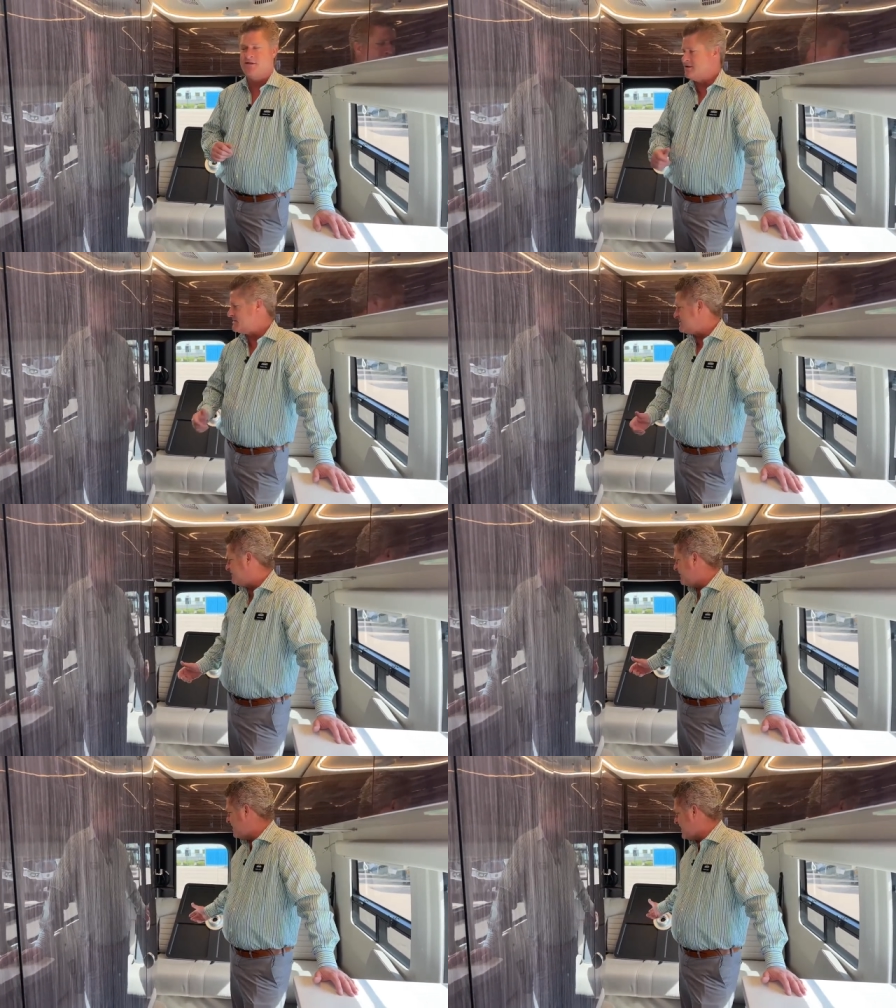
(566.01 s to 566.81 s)
This is
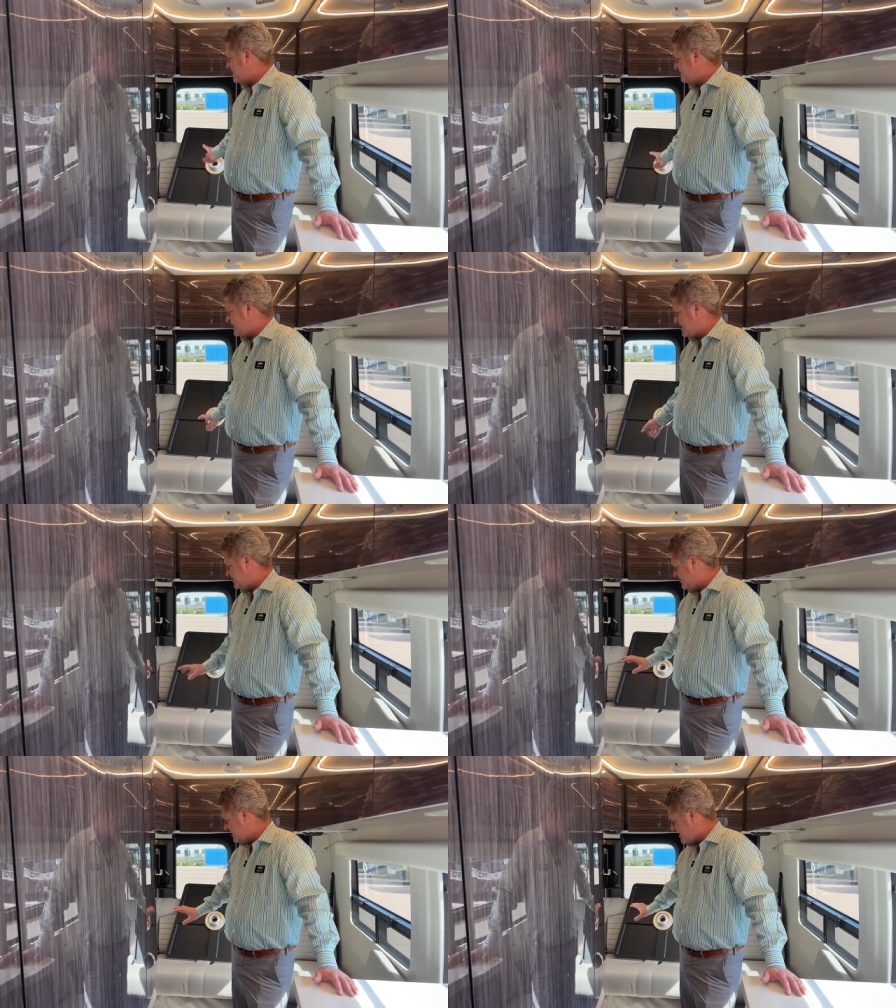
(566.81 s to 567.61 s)
very nice
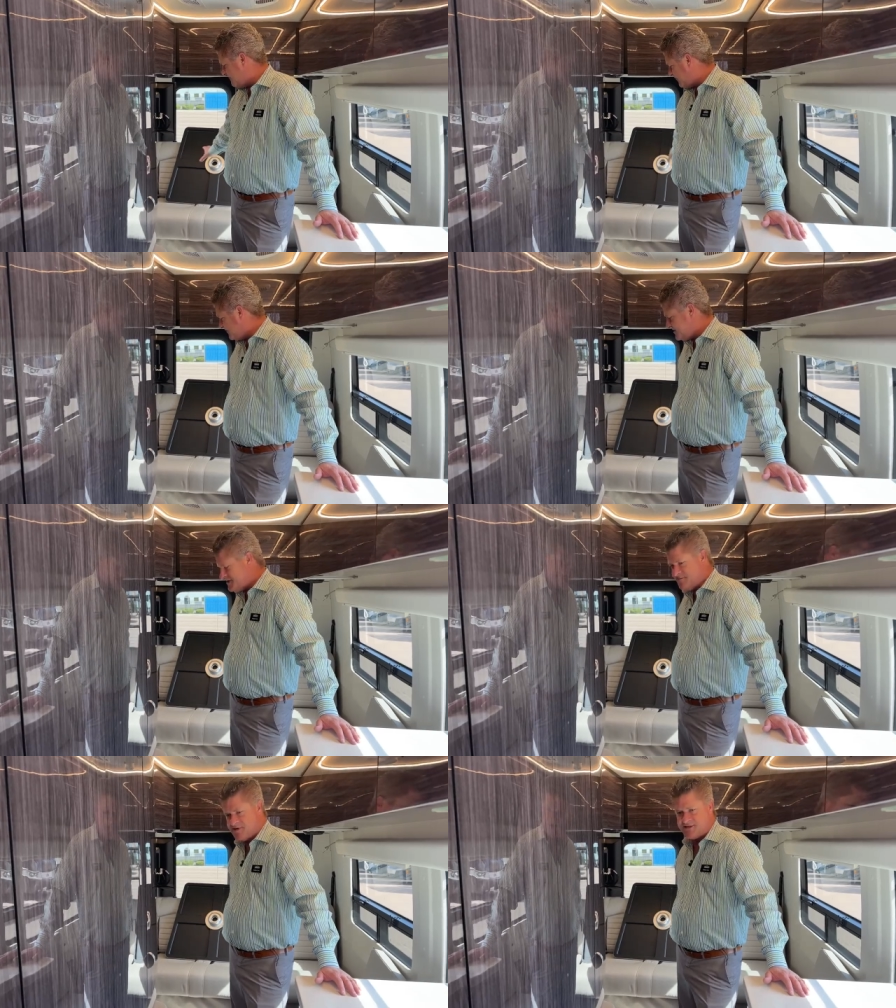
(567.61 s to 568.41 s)
because you have three
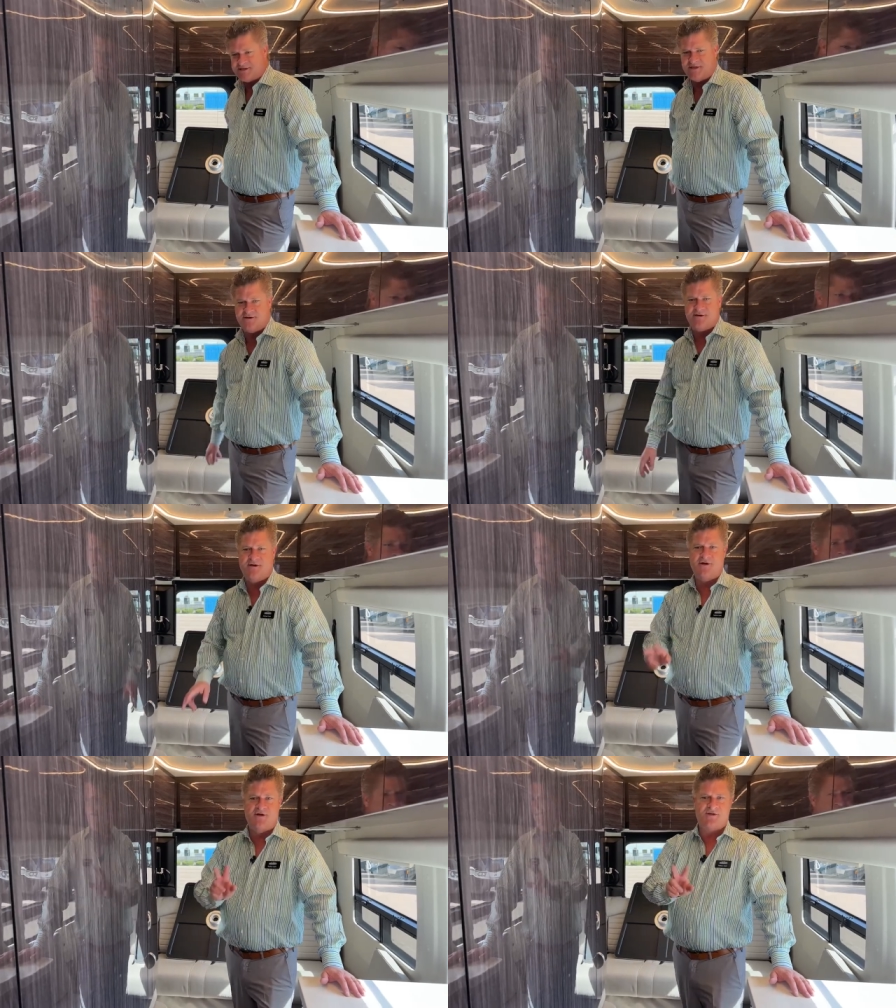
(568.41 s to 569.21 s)
seat belts here,
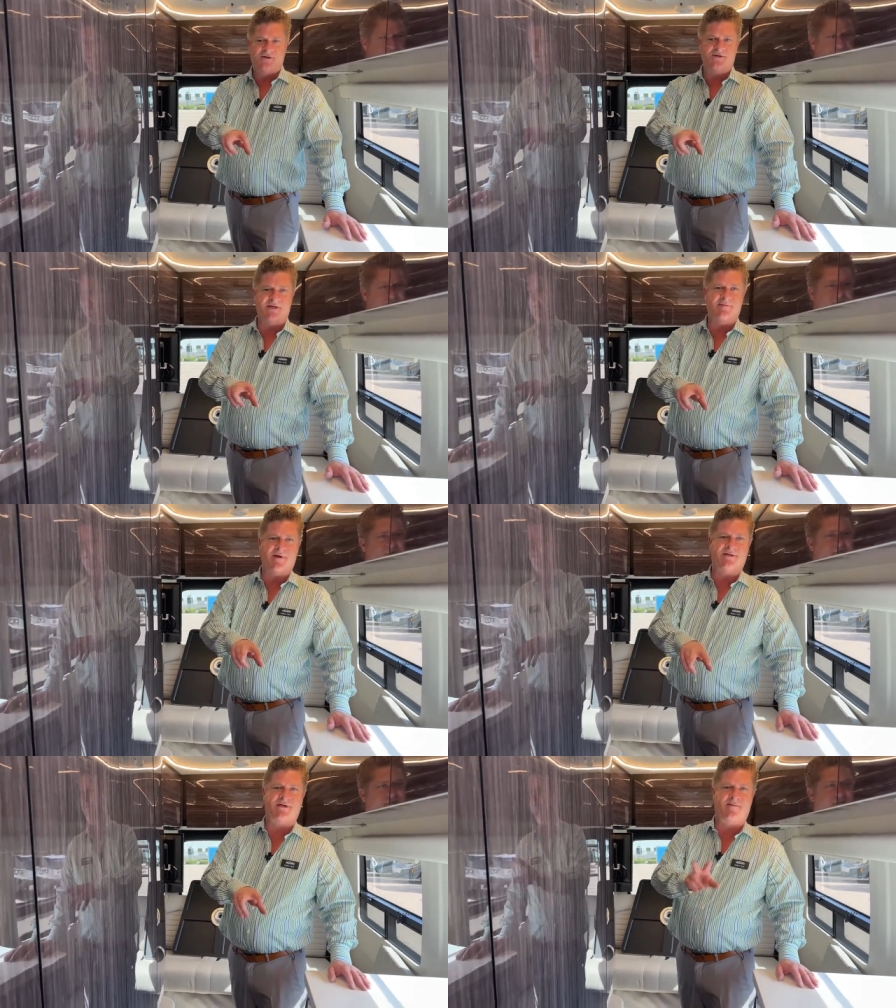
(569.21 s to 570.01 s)
two seat
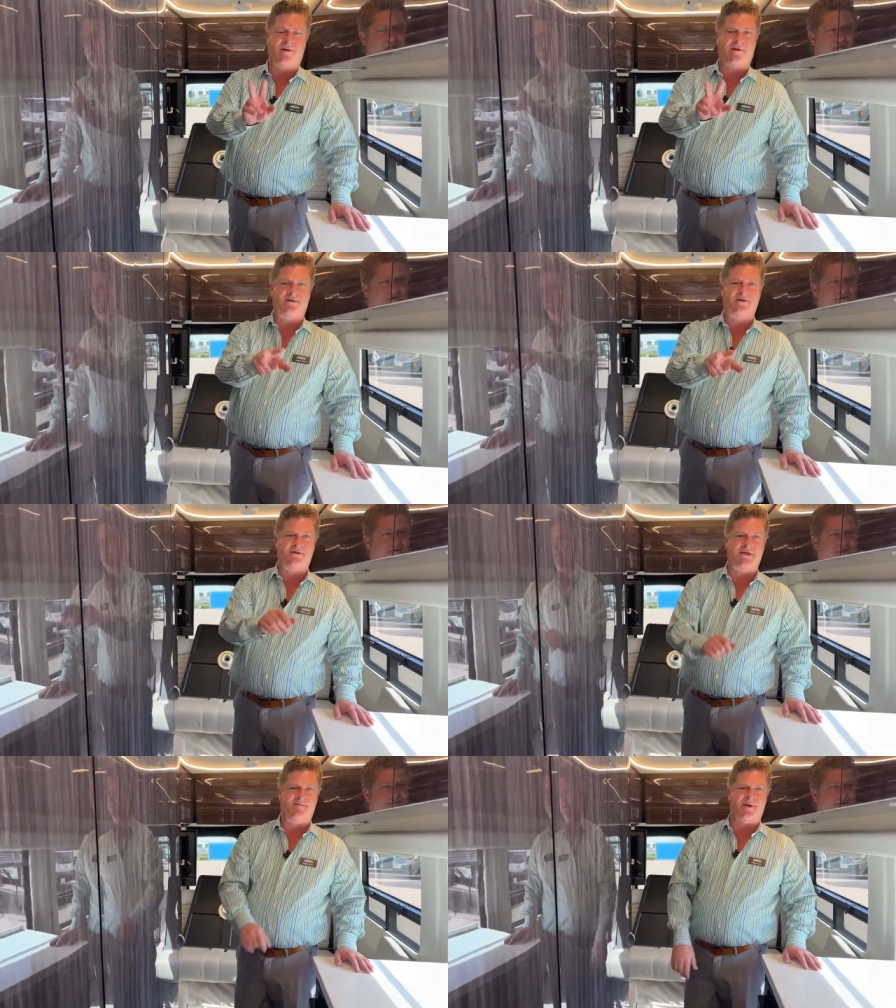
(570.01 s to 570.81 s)
belts in the middle, two
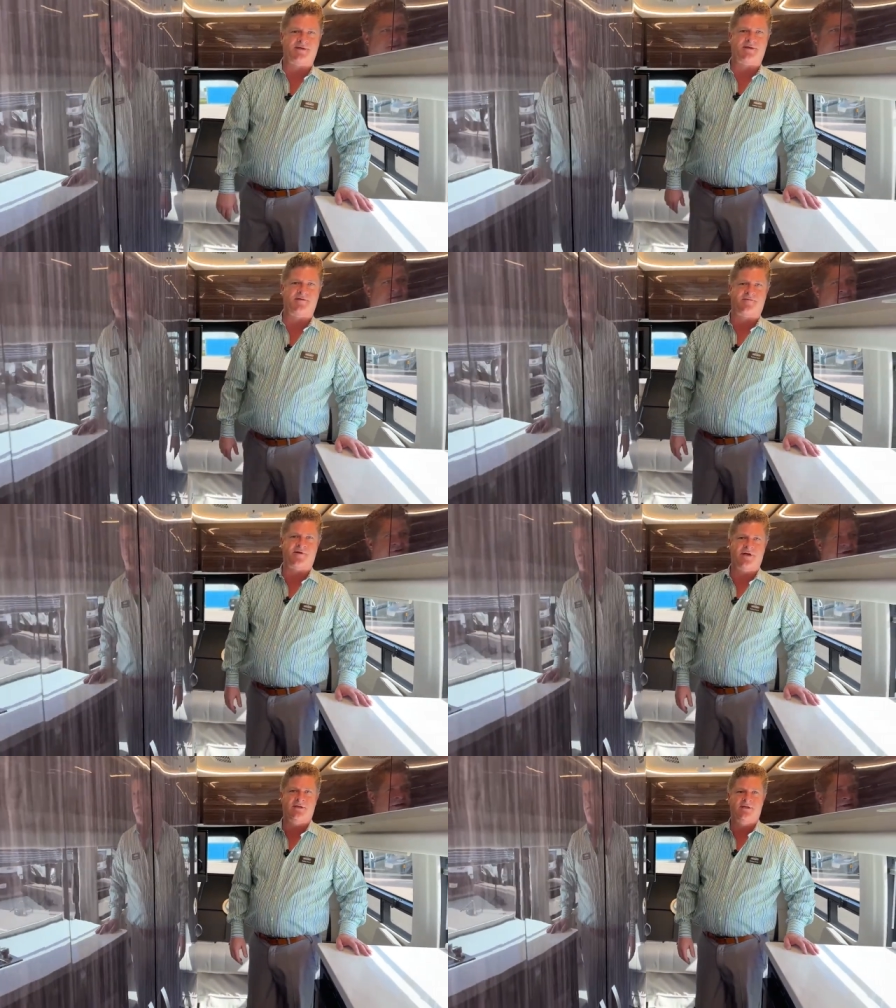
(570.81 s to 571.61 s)
seat belts in the
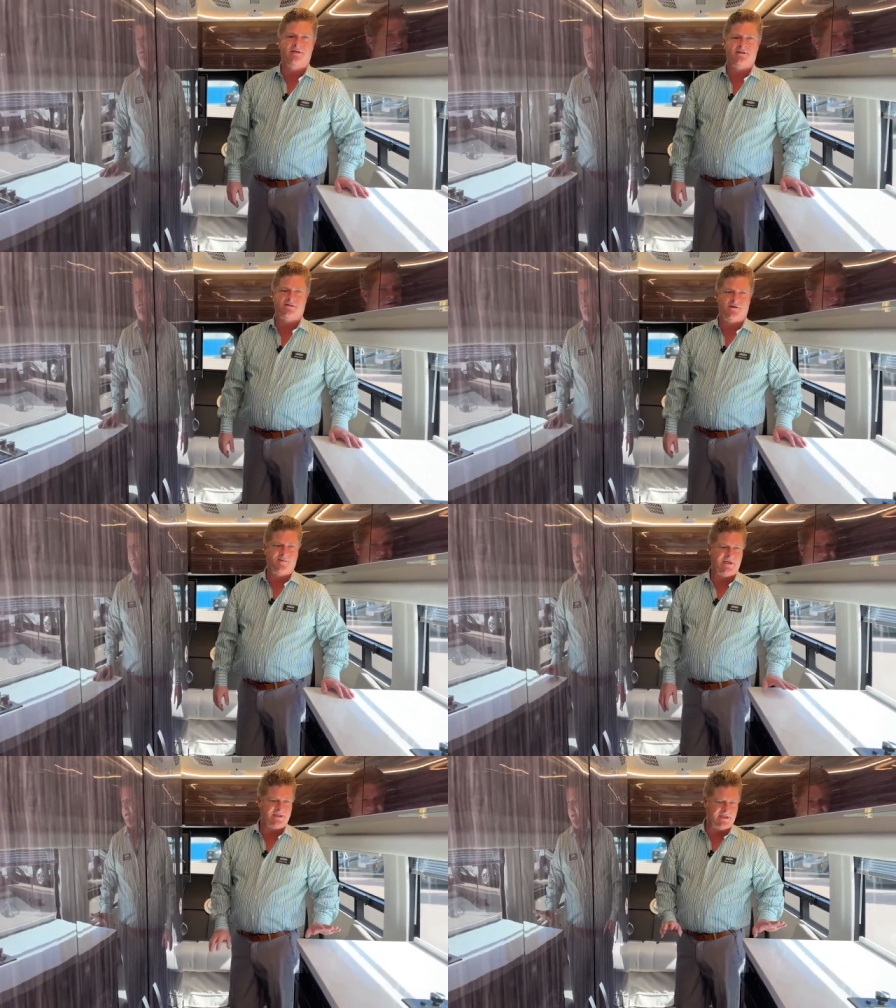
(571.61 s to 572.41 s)
front. So
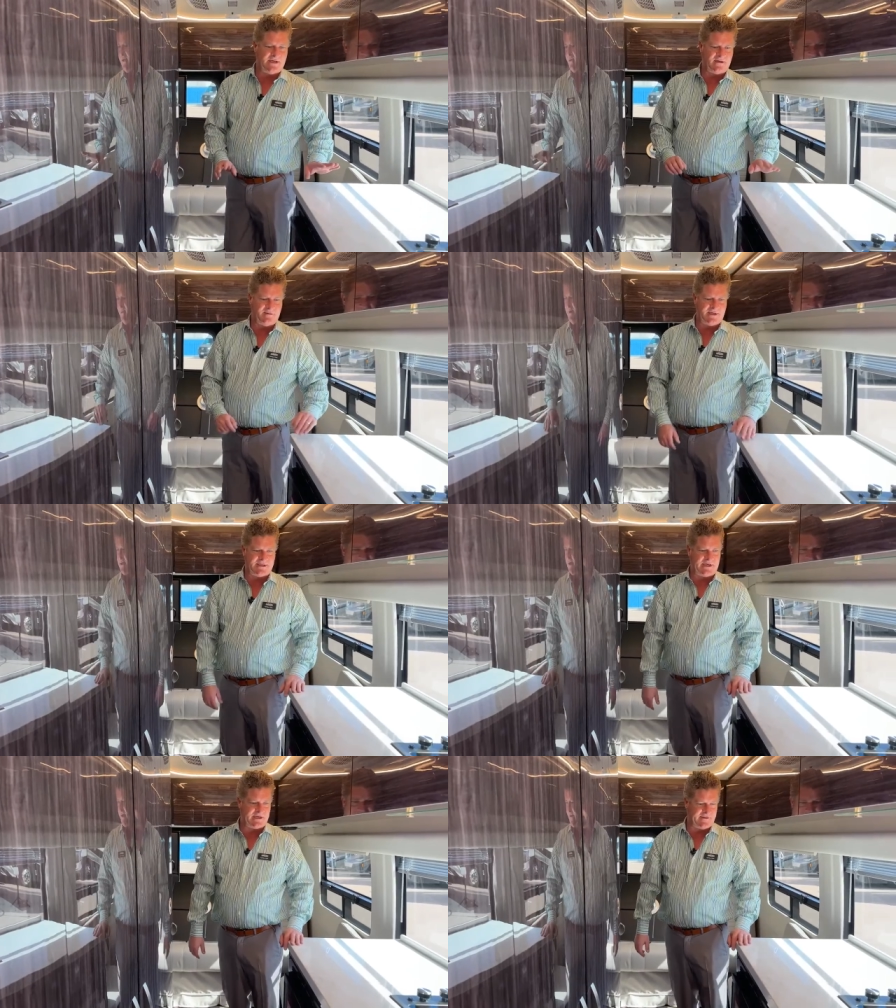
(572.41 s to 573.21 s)
everybody's legal to be
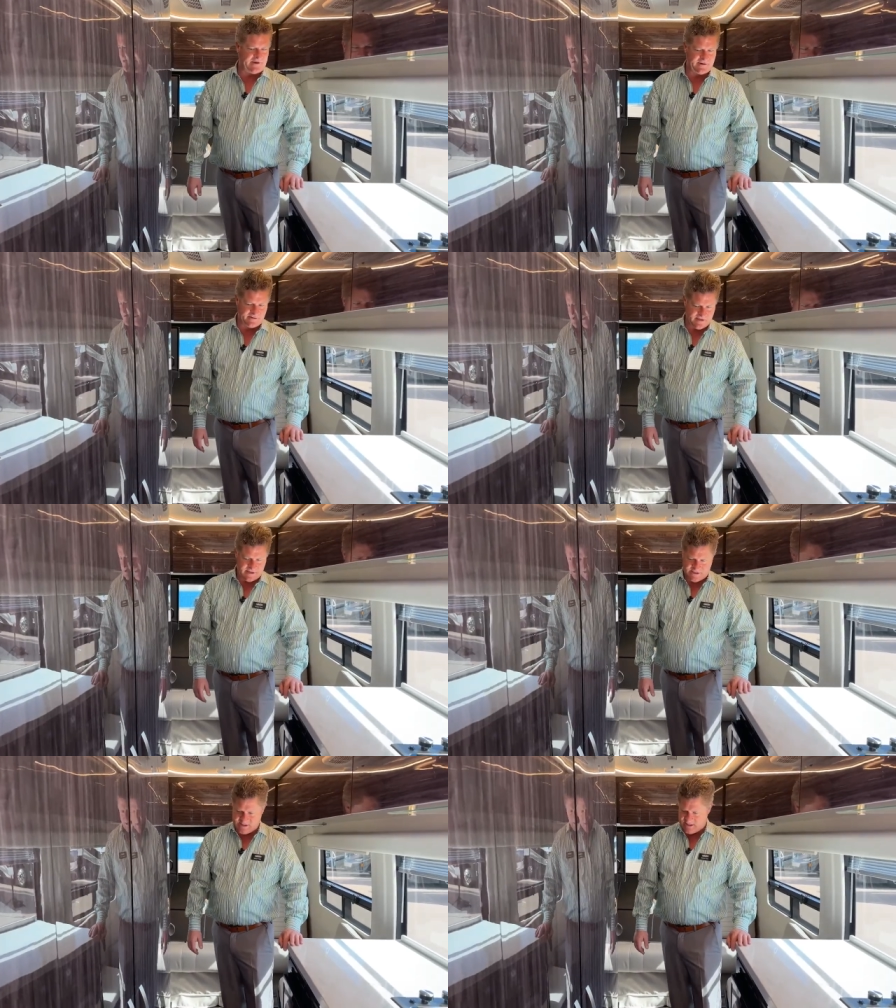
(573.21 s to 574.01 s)
sitting in there.
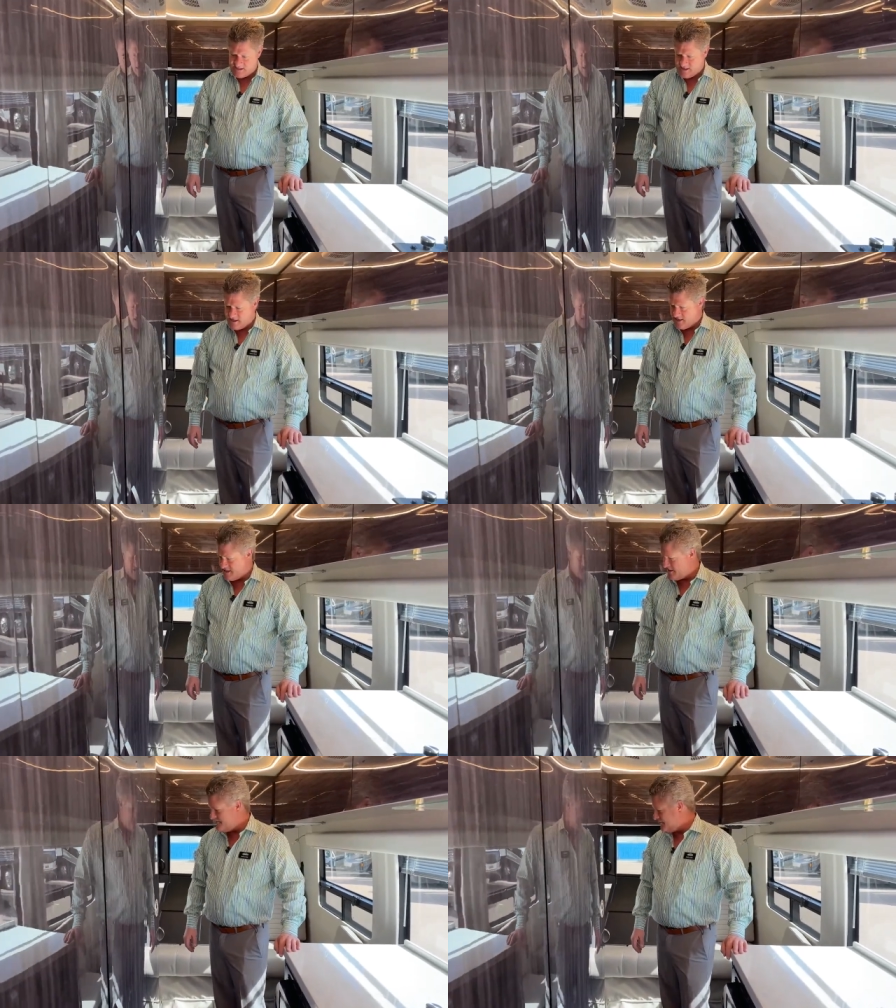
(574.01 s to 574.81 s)

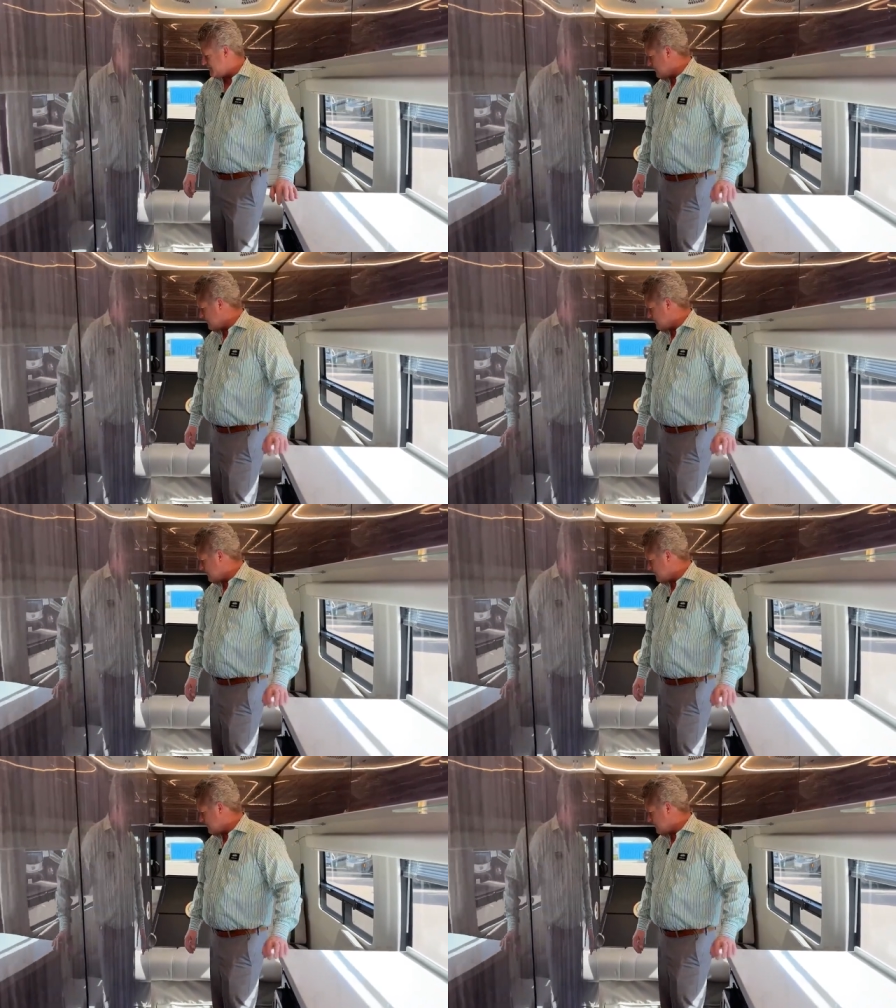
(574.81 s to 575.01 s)
Uh,